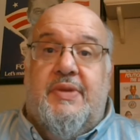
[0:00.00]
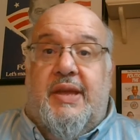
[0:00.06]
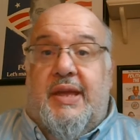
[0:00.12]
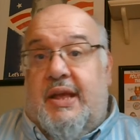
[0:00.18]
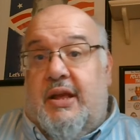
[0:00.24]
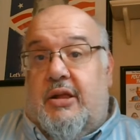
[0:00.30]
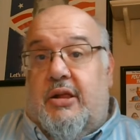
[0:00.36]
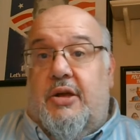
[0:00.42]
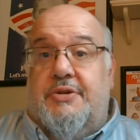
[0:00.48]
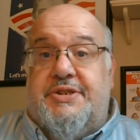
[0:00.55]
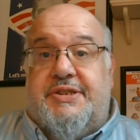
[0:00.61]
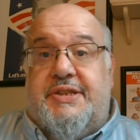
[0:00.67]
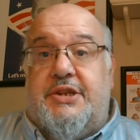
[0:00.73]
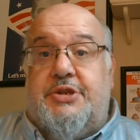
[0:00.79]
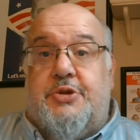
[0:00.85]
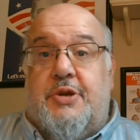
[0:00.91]
in close
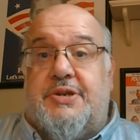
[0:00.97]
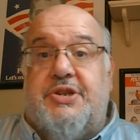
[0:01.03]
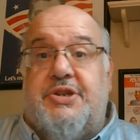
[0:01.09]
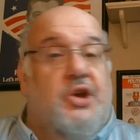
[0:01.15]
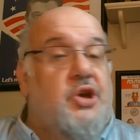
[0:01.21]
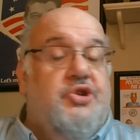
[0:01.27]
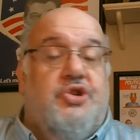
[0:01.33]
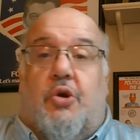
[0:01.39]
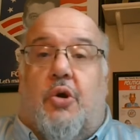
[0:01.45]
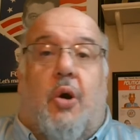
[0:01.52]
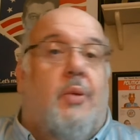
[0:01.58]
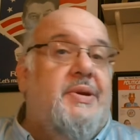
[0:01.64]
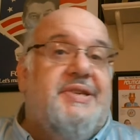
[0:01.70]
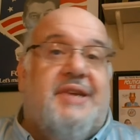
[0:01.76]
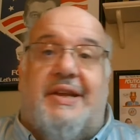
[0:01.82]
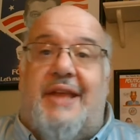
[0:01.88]
districts, you're
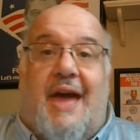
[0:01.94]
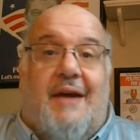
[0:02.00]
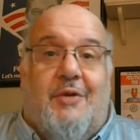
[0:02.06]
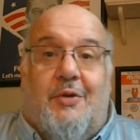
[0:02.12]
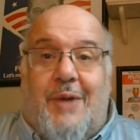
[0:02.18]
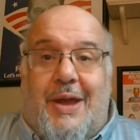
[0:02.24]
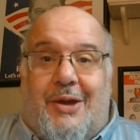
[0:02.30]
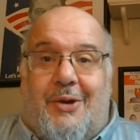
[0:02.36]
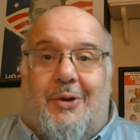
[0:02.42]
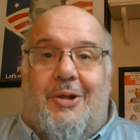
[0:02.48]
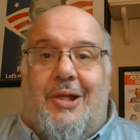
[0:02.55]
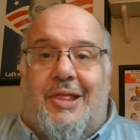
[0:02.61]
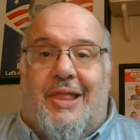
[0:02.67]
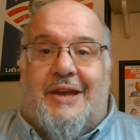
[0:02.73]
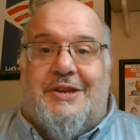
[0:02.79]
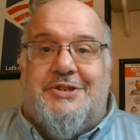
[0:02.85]
always going to have a
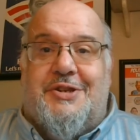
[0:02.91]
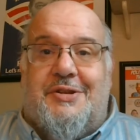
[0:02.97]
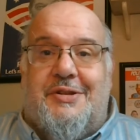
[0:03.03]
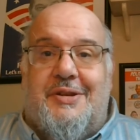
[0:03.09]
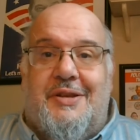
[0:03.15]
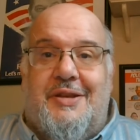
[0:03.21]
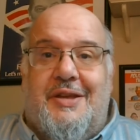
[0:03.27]
recall election.